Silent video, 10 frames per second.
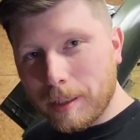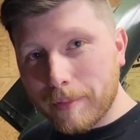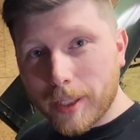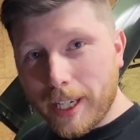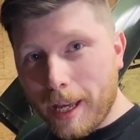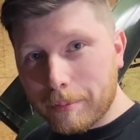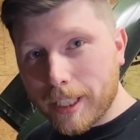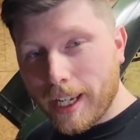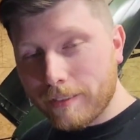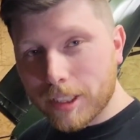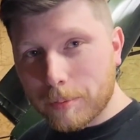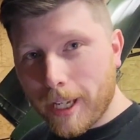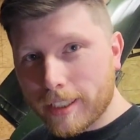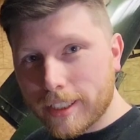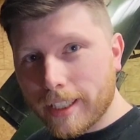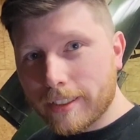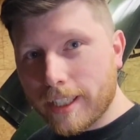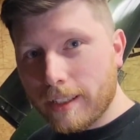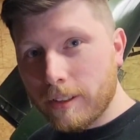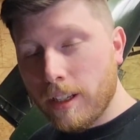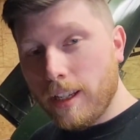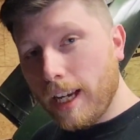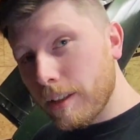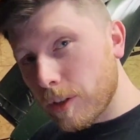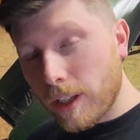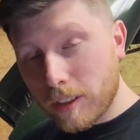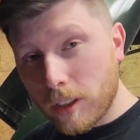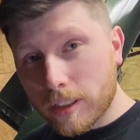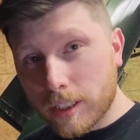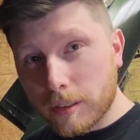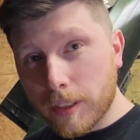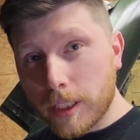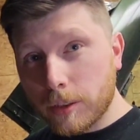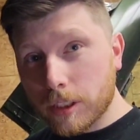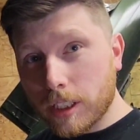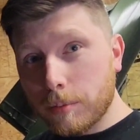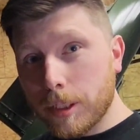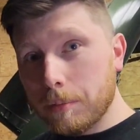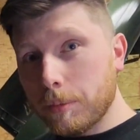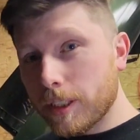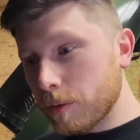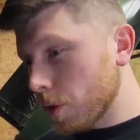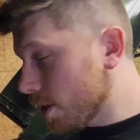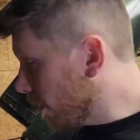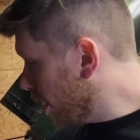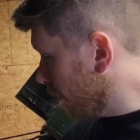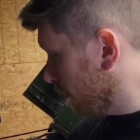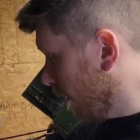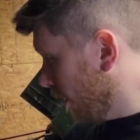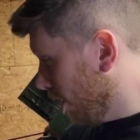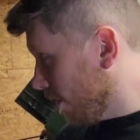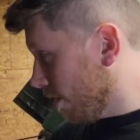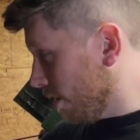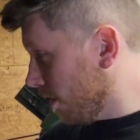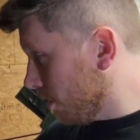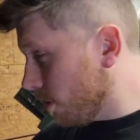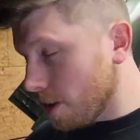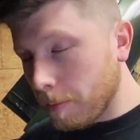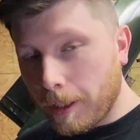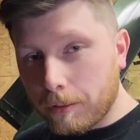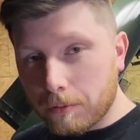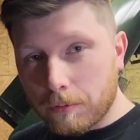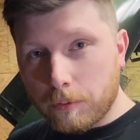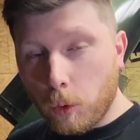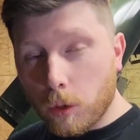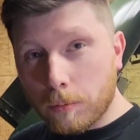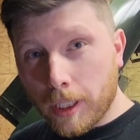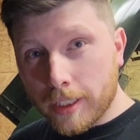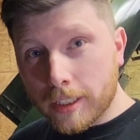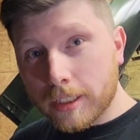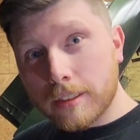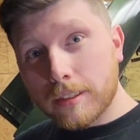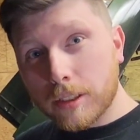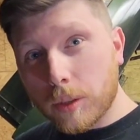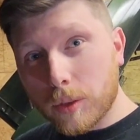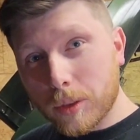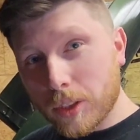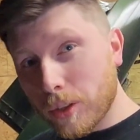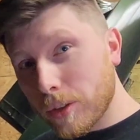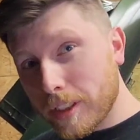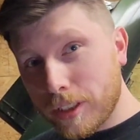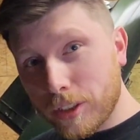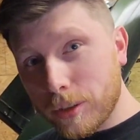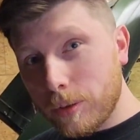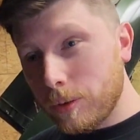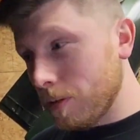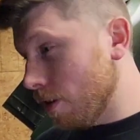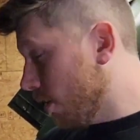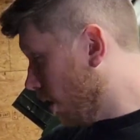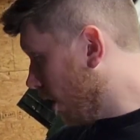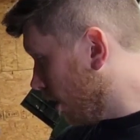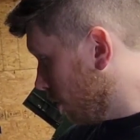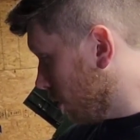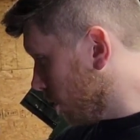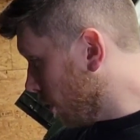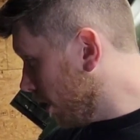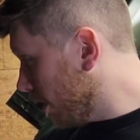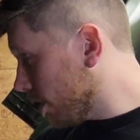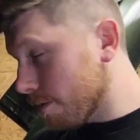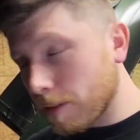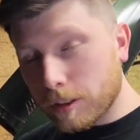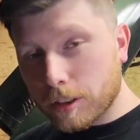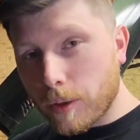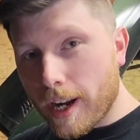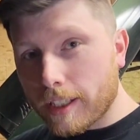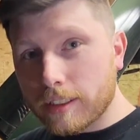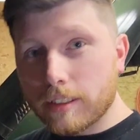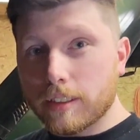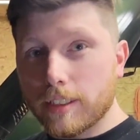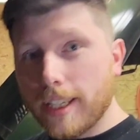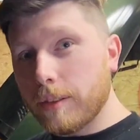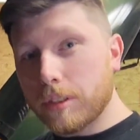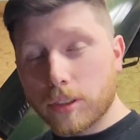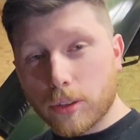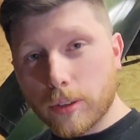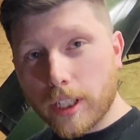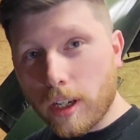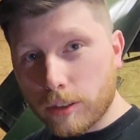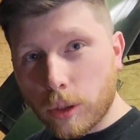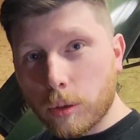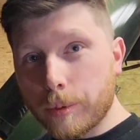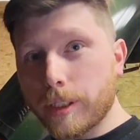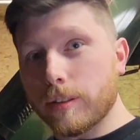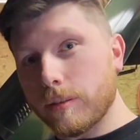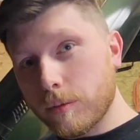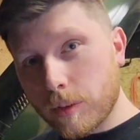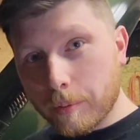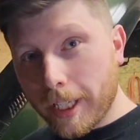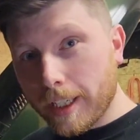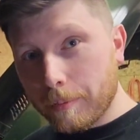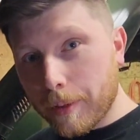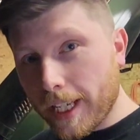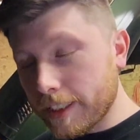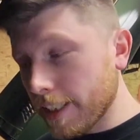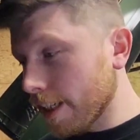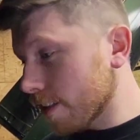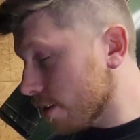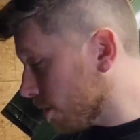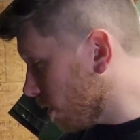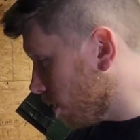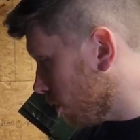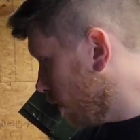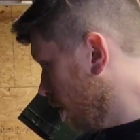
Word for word: I'm very happy to have this back together now. I don't know how long this video is going to be, but in real life, this took about four months. So it was early June uh, when the radiator first cracked, and now it's early October when I'm getting it back together. So